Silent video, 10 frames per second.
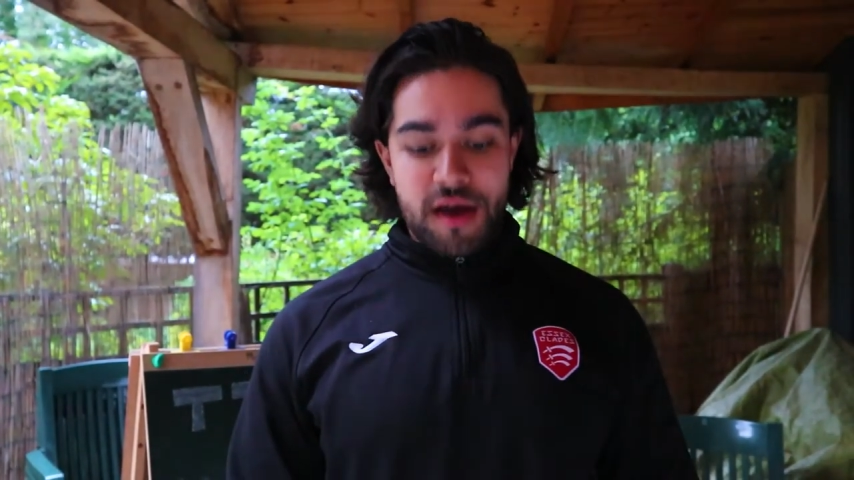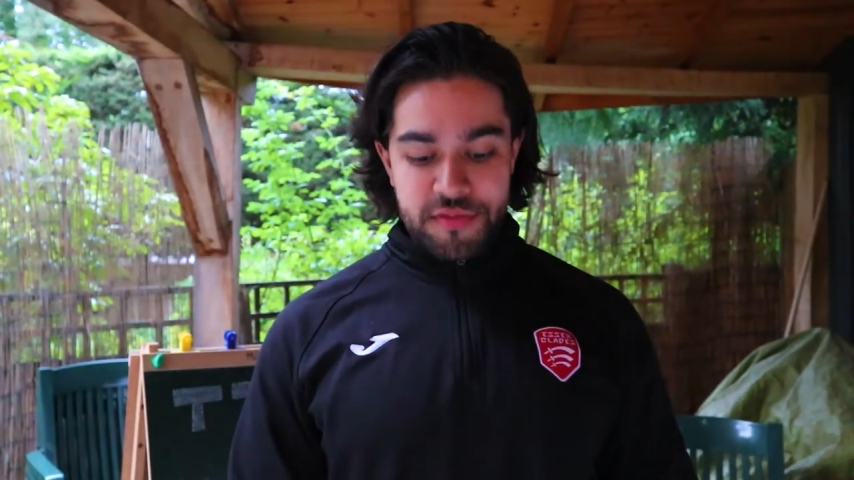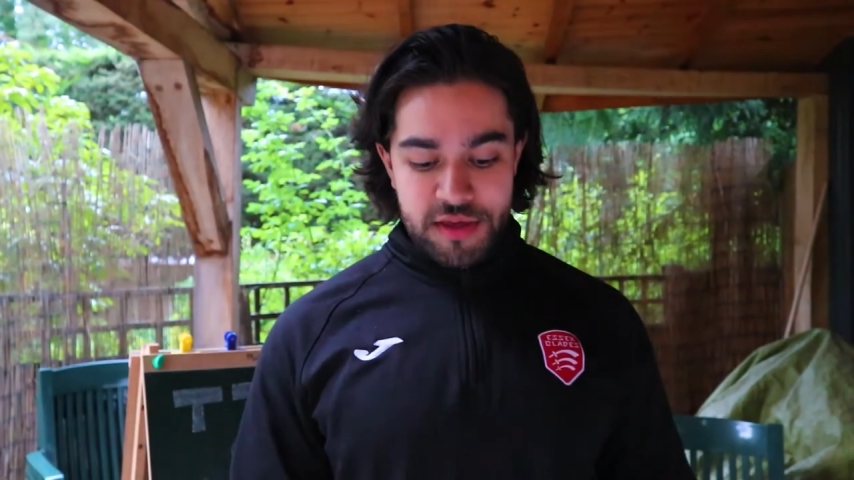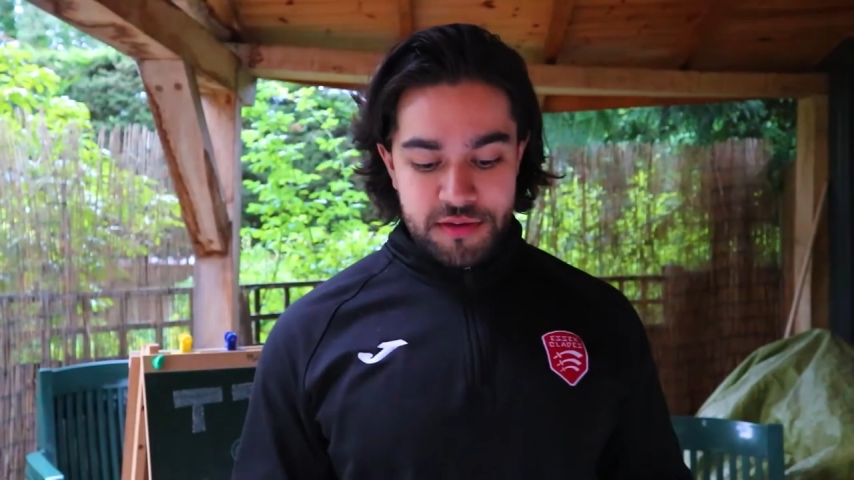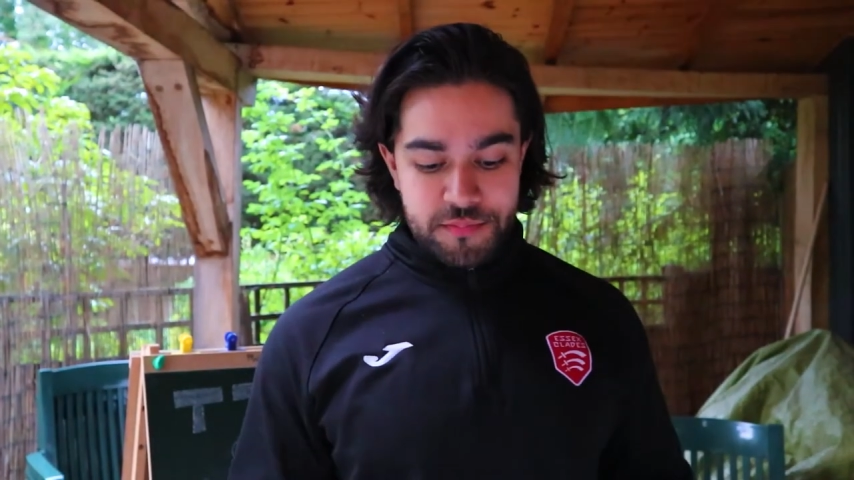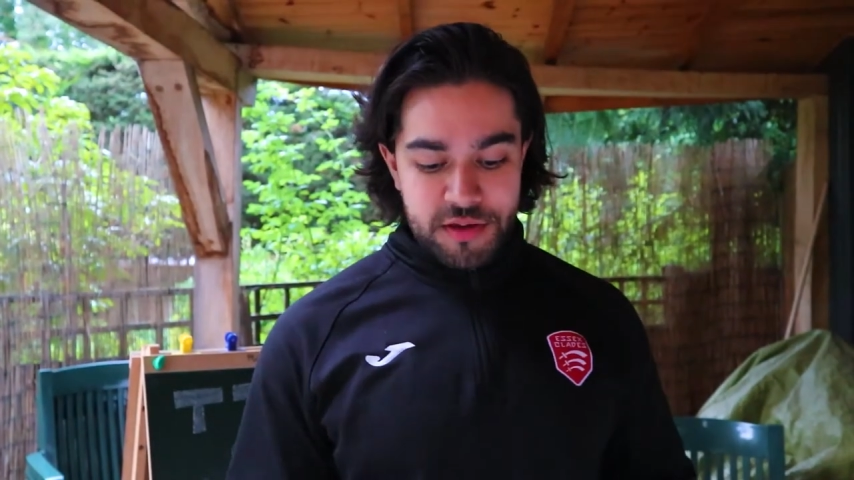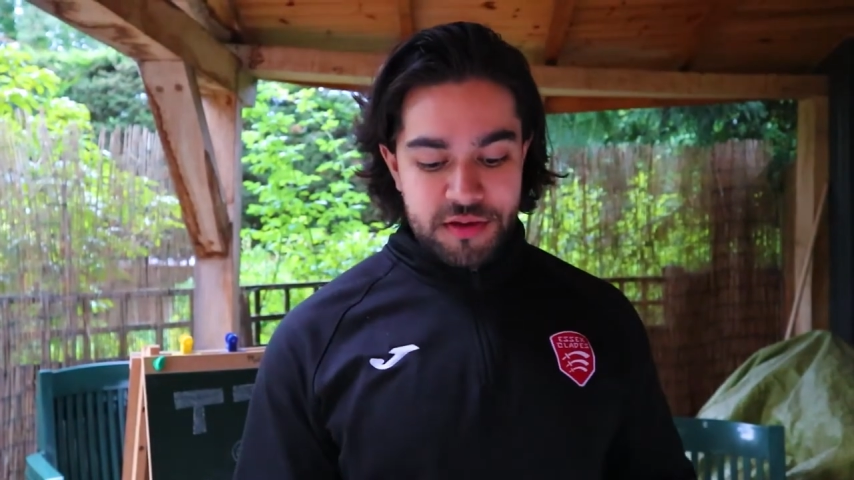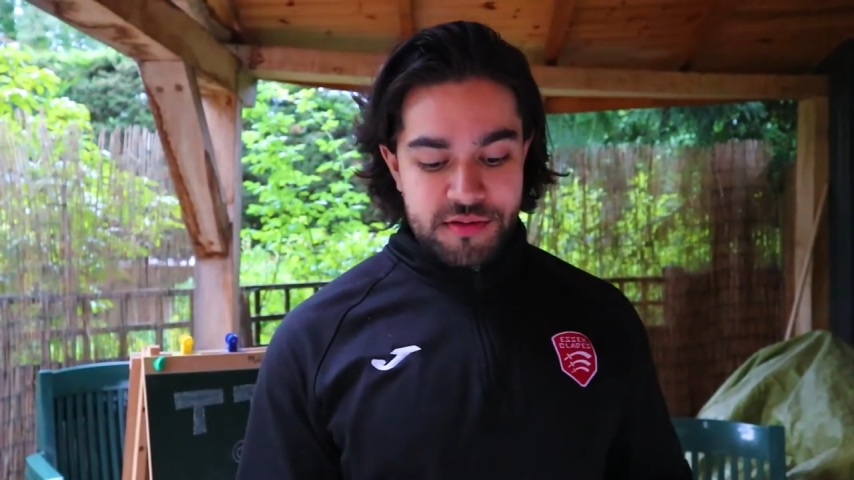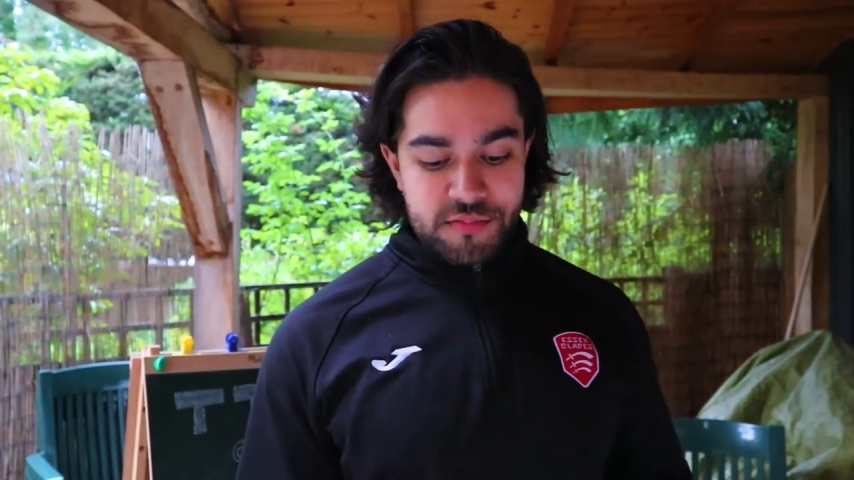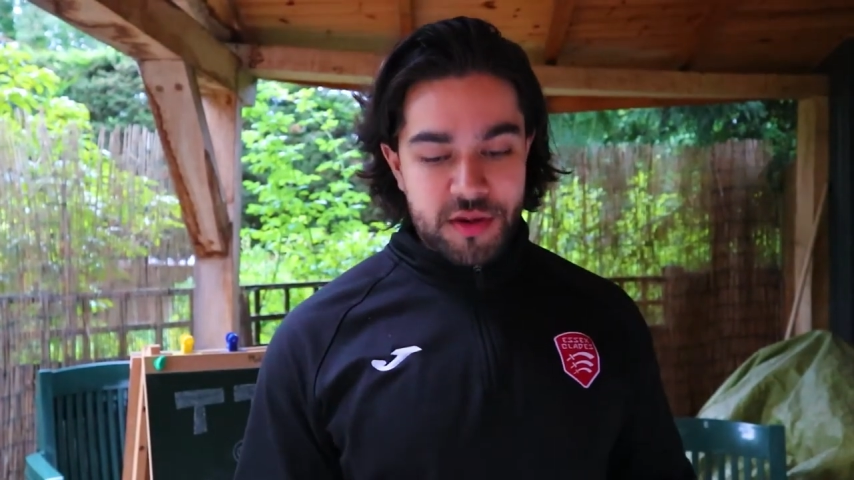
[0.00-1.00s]
I think
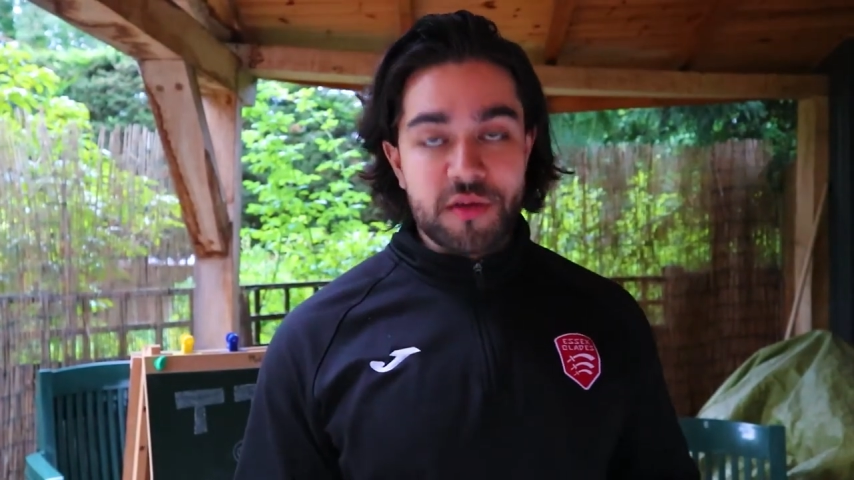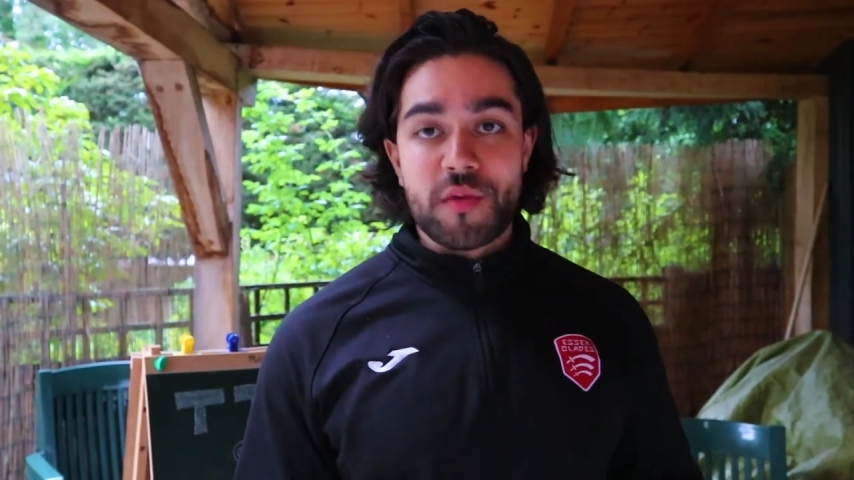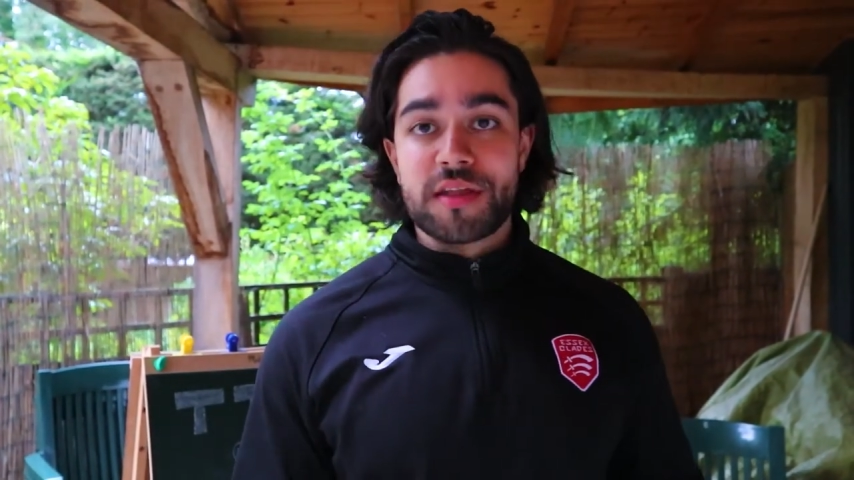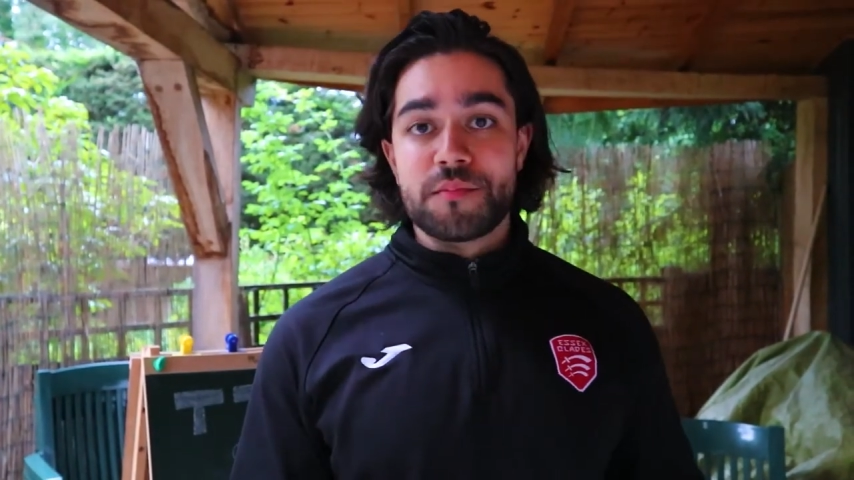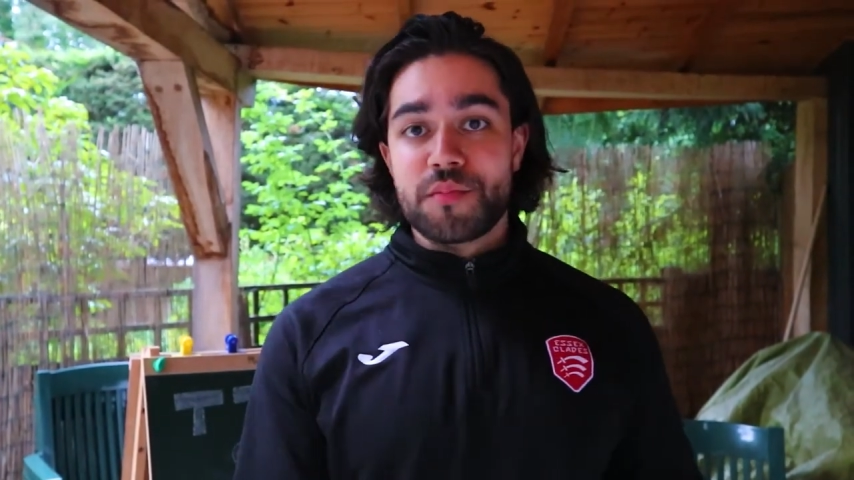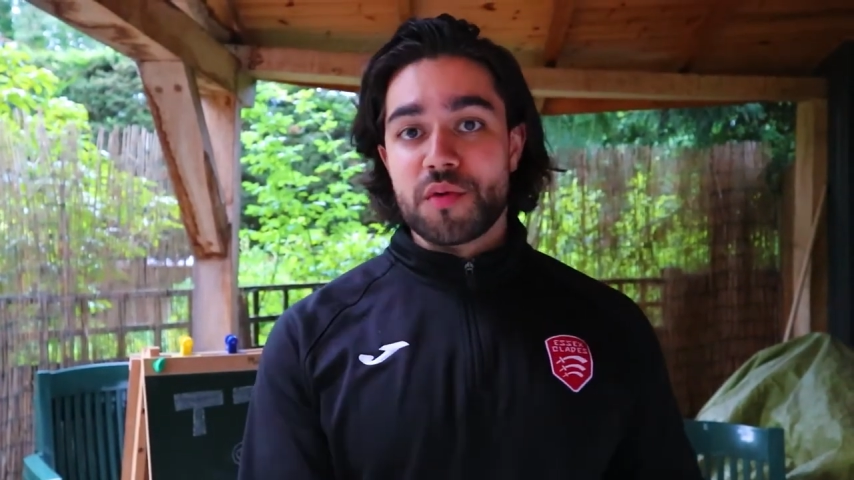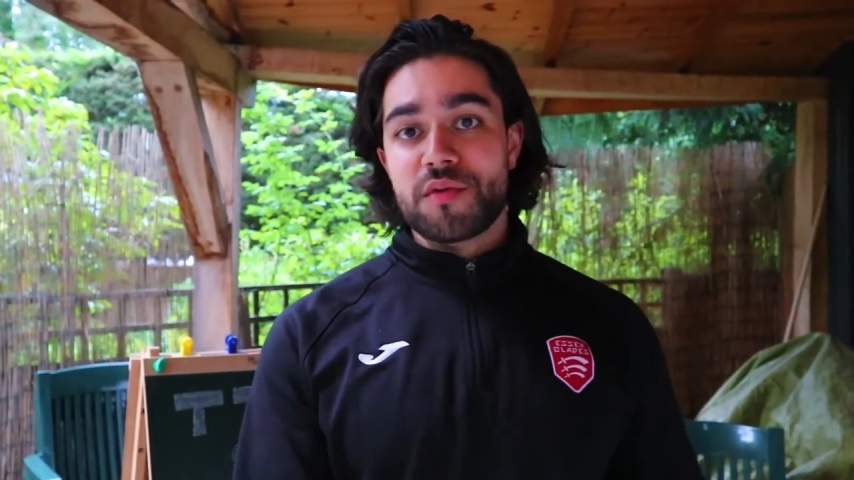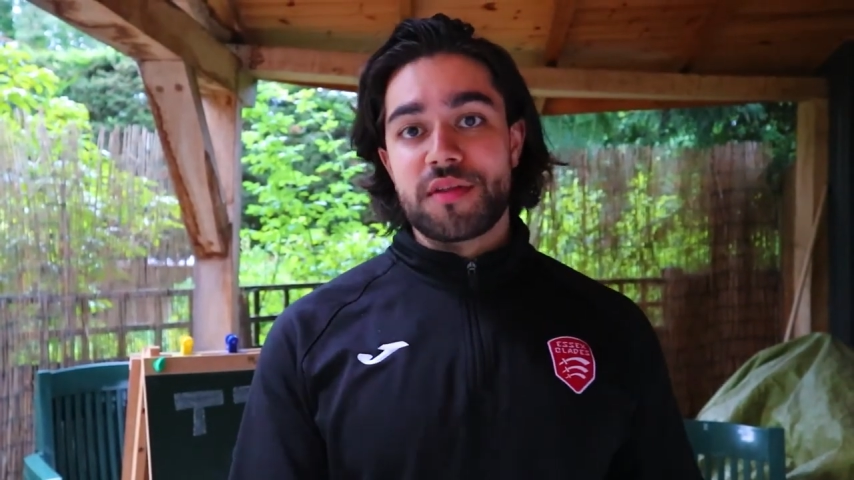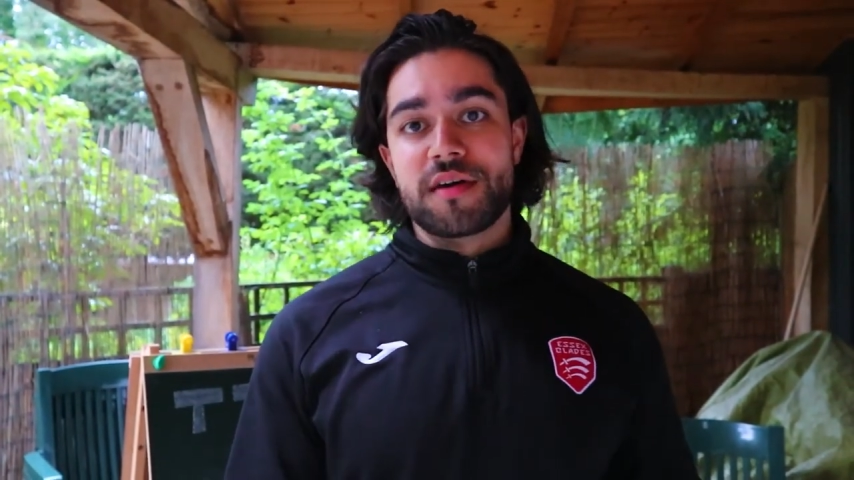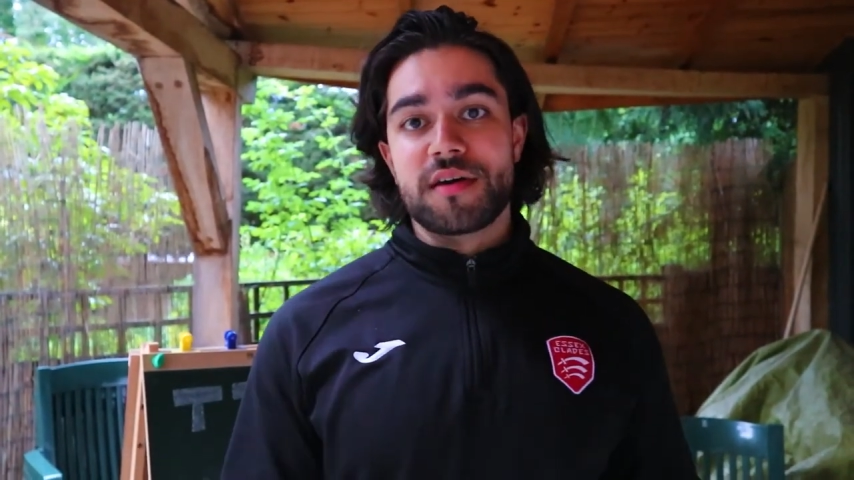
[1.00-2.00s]
because when I went and
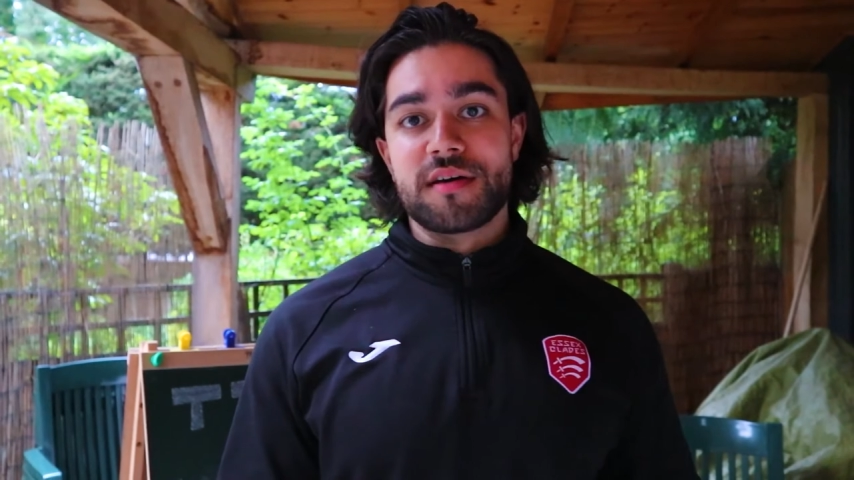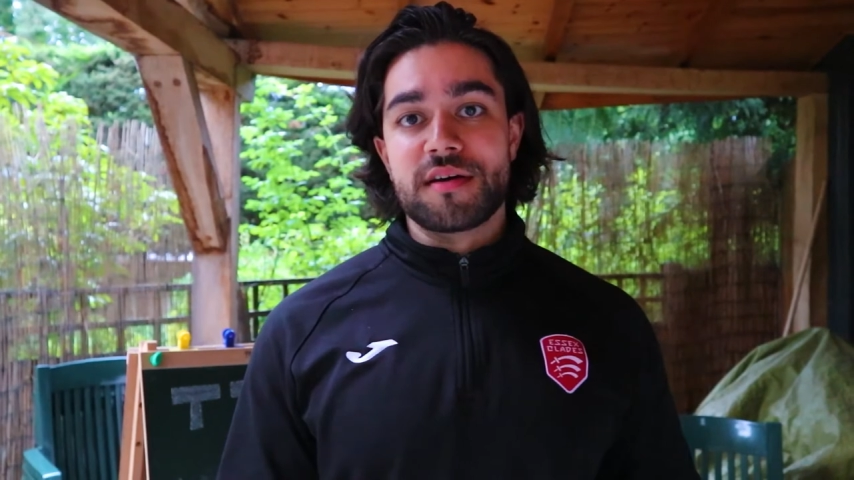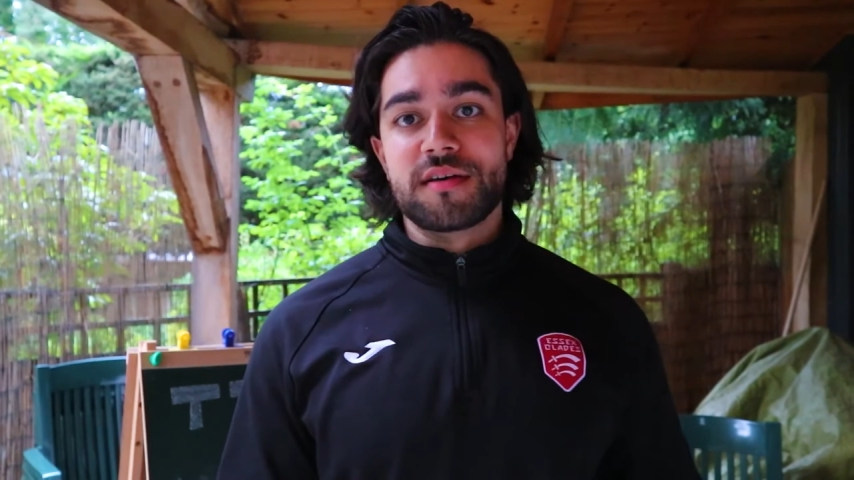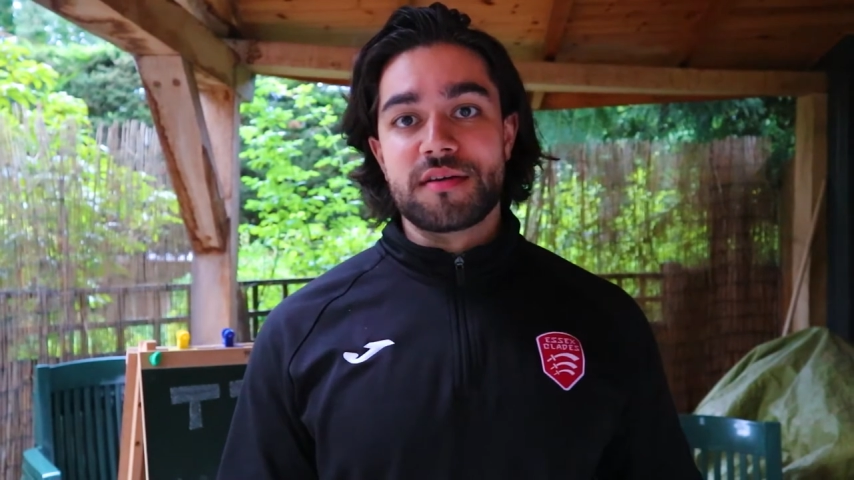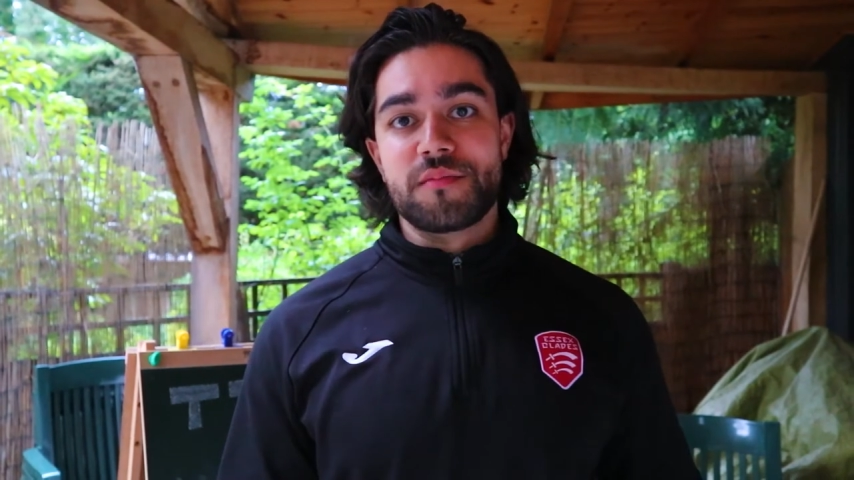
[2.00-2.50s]
bought the